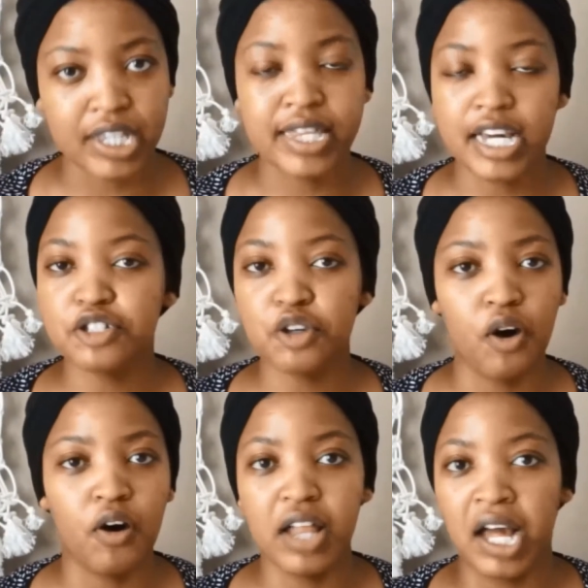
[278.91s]
That's
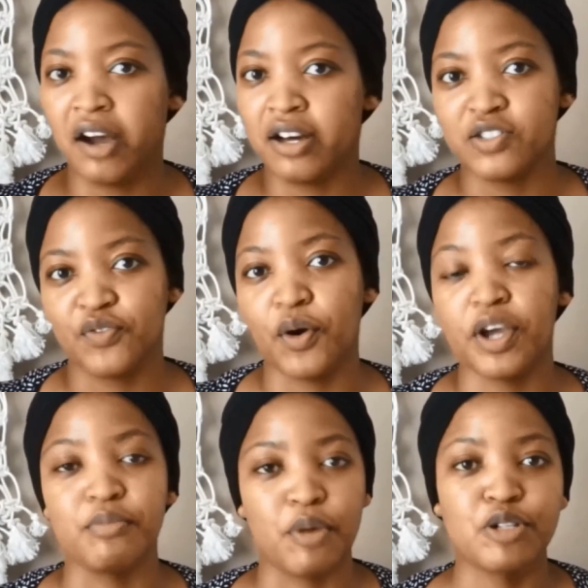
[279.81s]
all I ask for
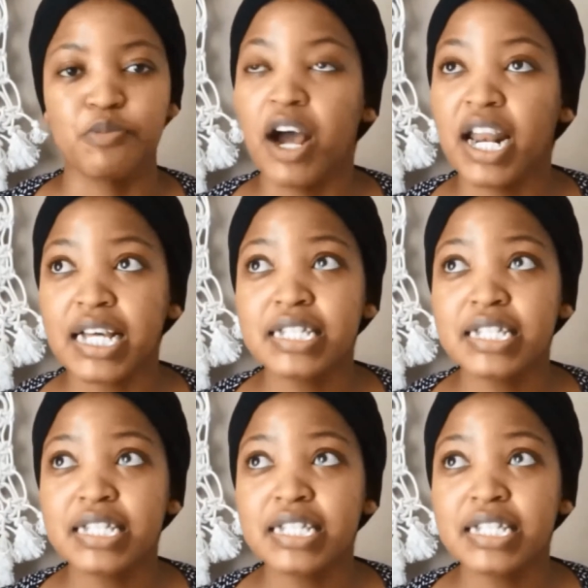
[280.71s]
in most products.